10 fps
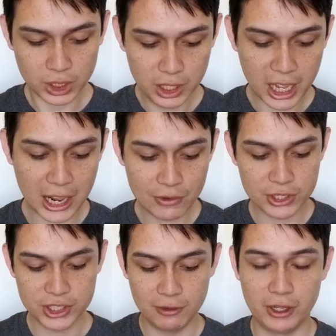having
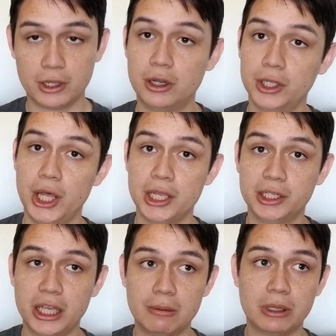stuff like online
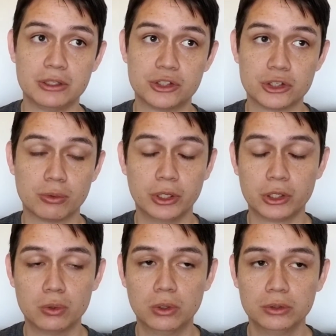gaming is just really
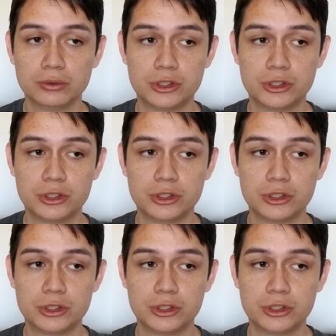cool